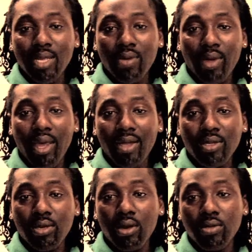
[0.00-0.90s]
that we had
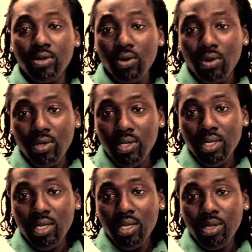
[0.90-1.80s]
to go to court
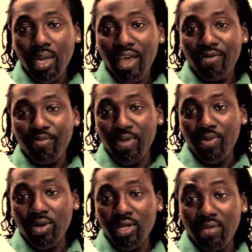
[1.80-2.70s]
to help
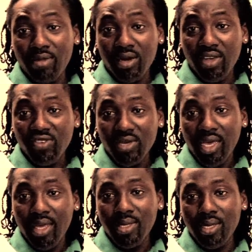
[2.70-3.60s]
people on their immigration
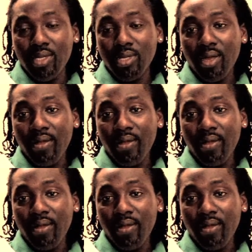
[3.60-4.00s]
cases.